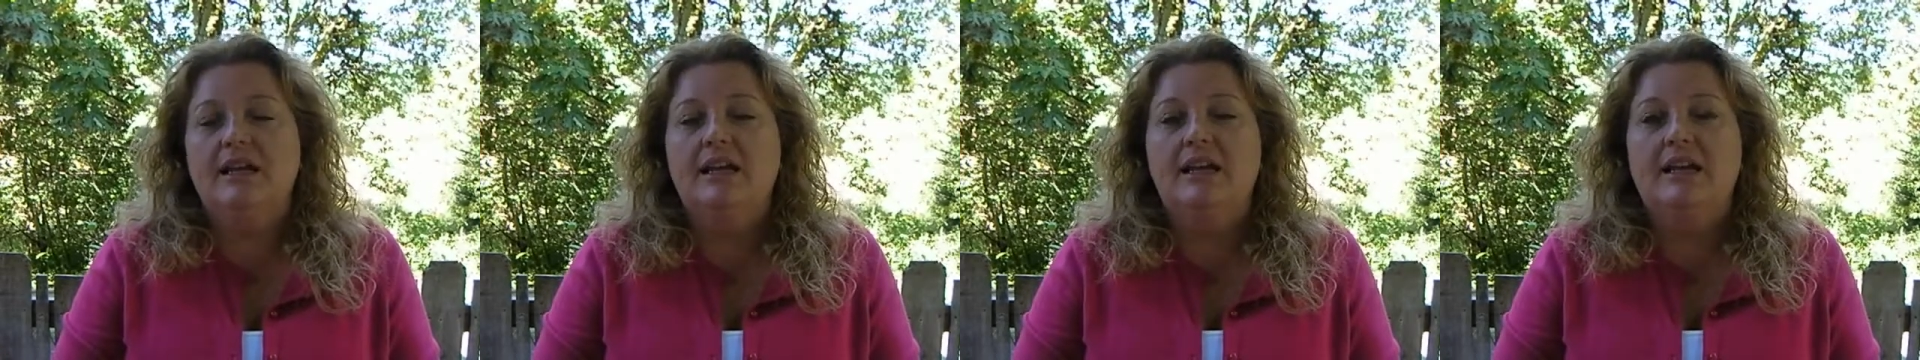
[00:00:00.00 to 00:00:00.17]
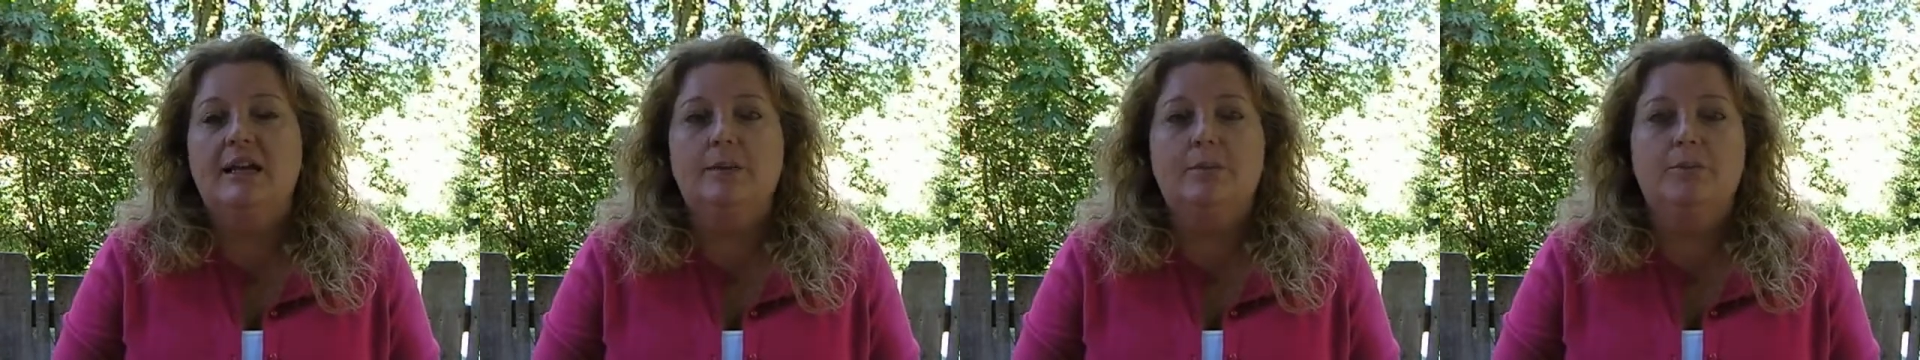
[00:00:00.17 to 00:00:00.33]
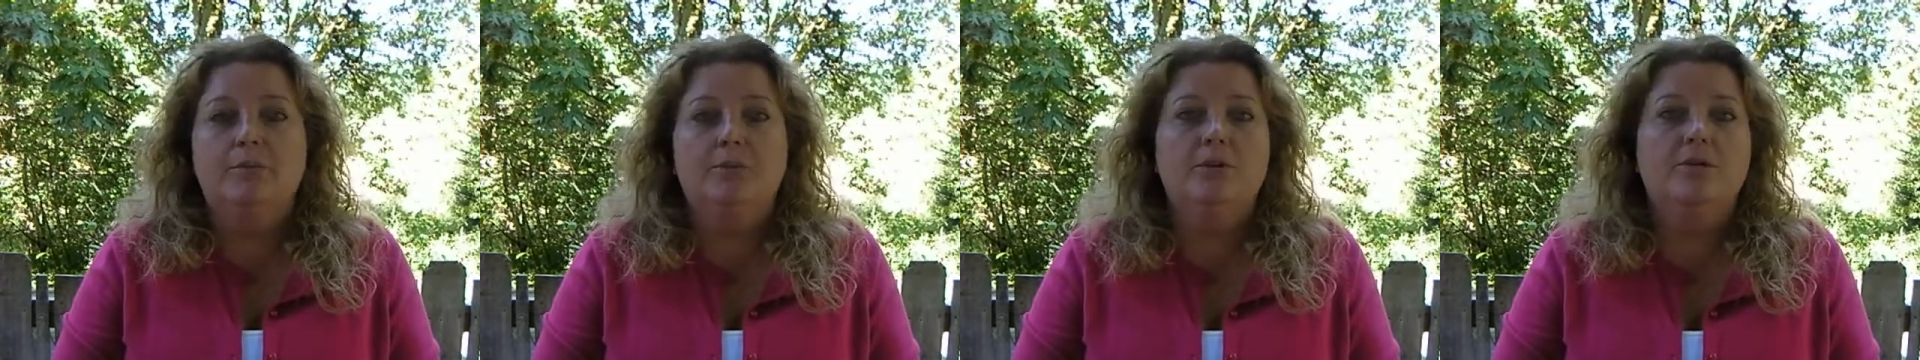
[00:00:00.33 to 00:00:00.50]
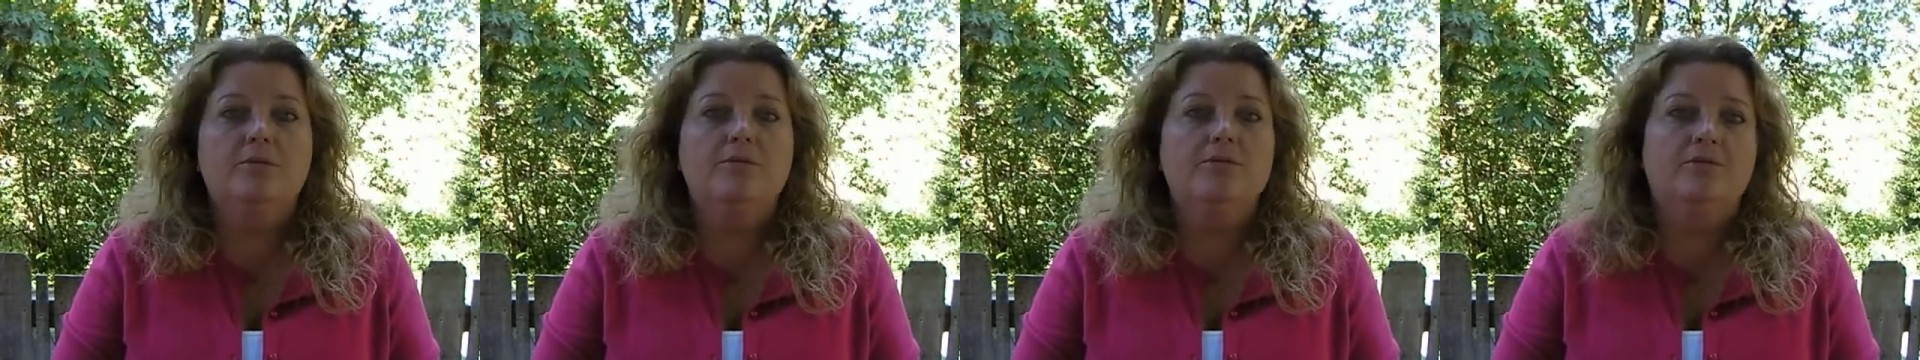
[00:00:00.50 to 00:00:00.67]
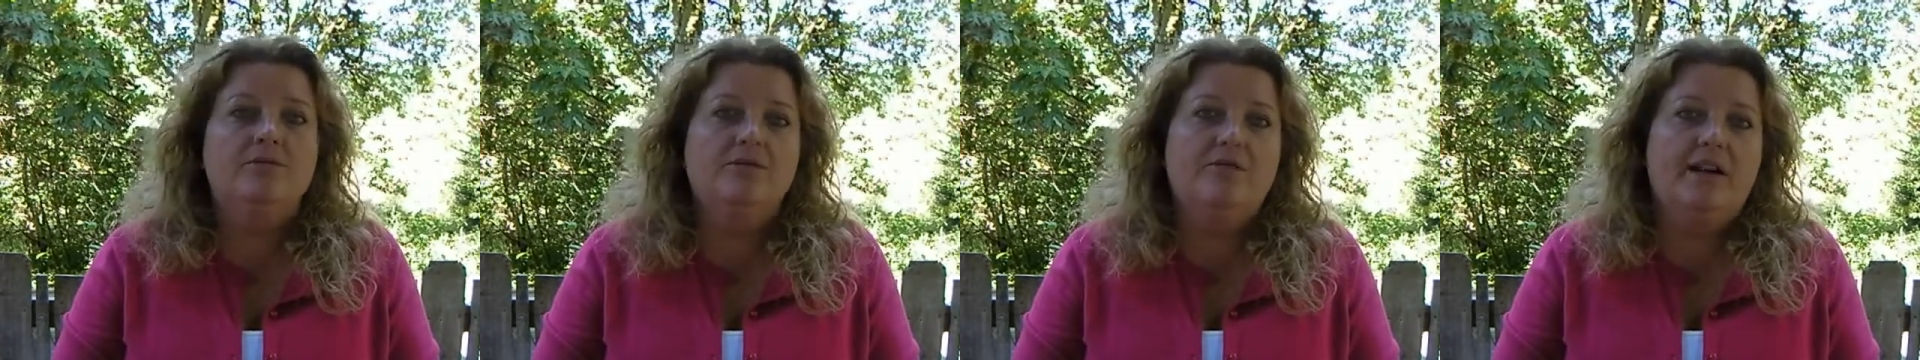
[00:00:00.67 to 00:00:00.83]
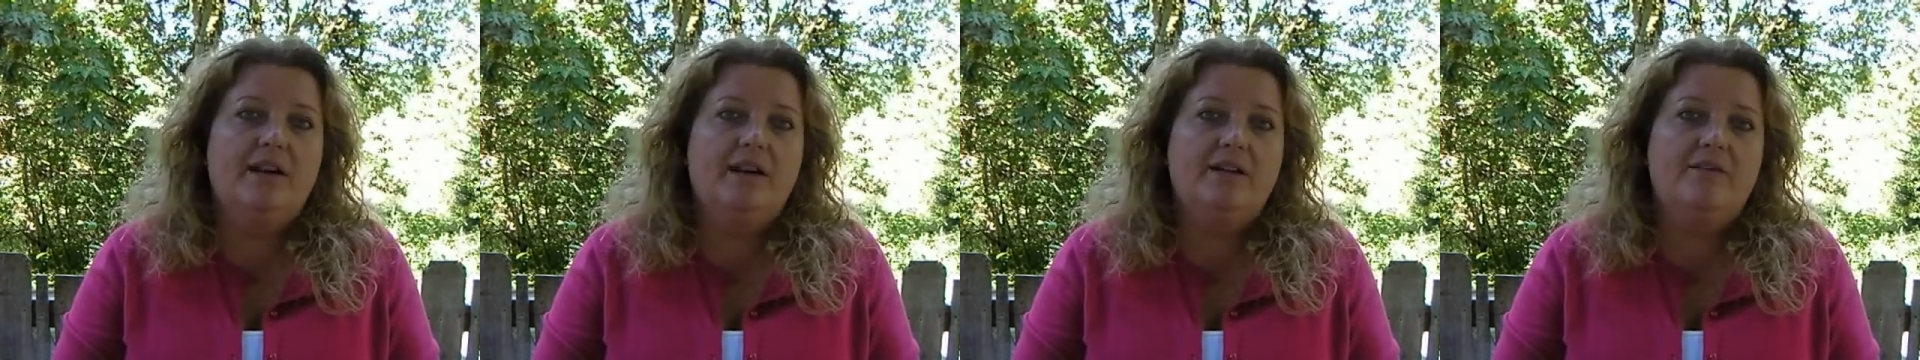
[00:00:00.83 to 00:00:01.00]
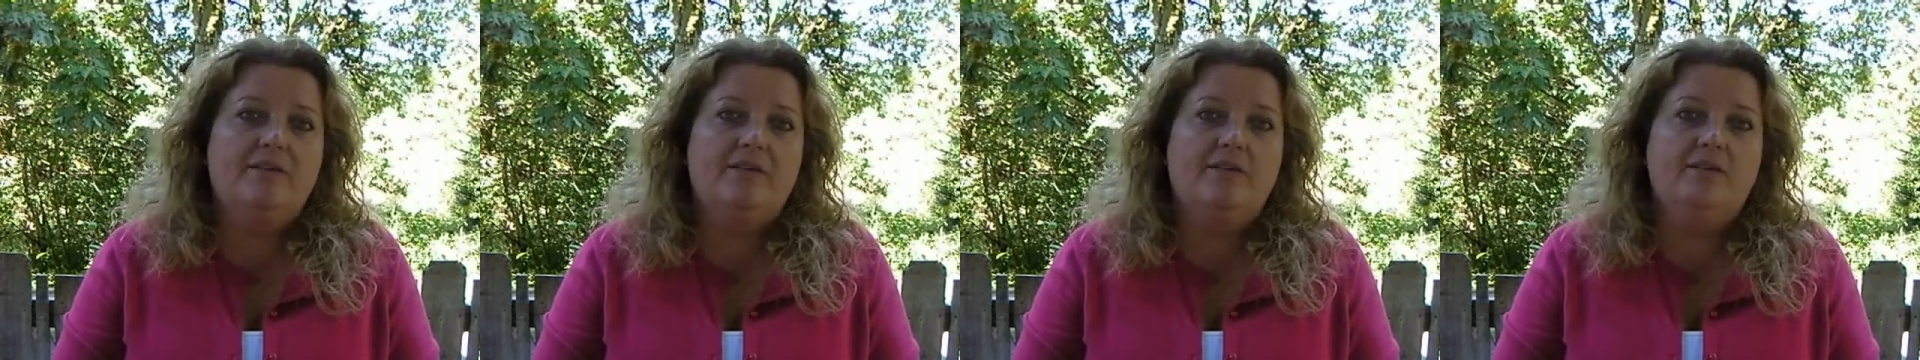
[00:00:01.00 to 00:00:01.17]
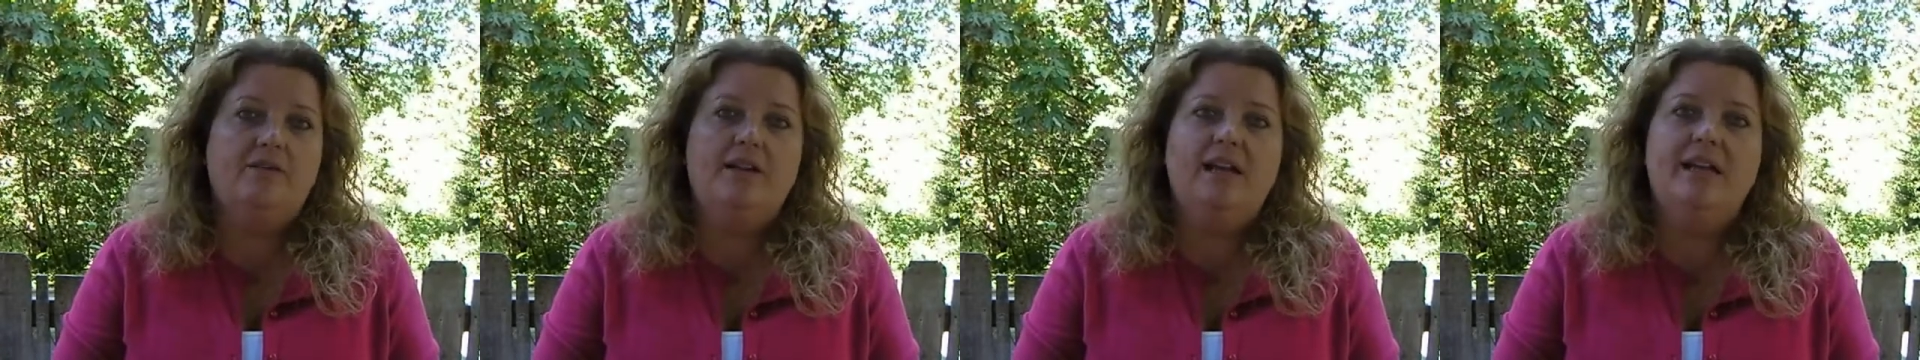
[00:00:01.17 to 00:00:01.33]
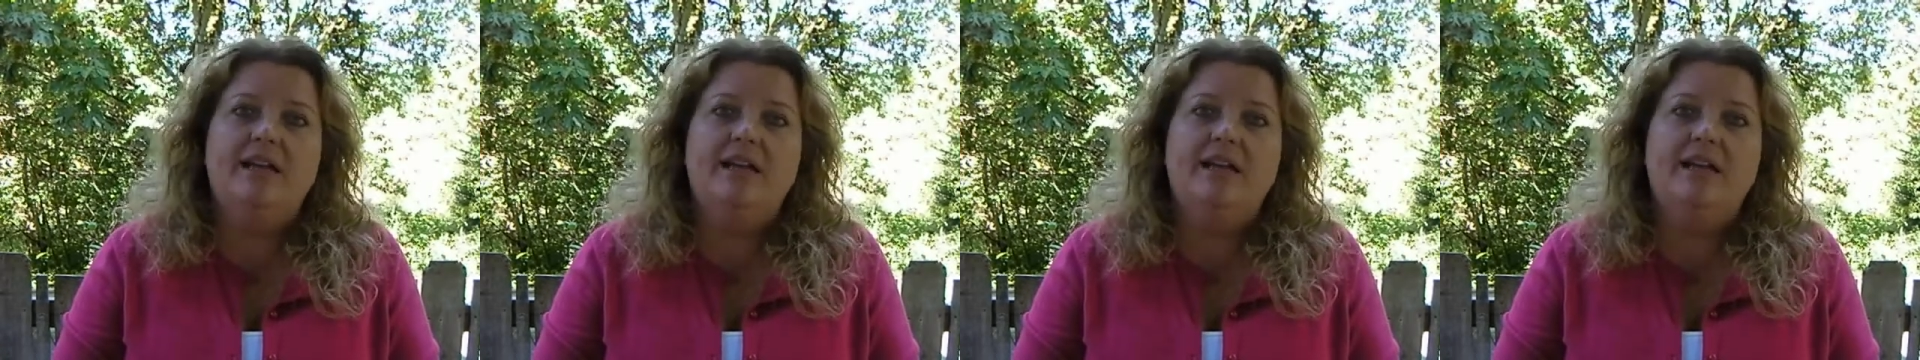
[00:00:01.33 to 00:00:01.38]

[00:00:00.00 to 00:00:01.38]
improve survival,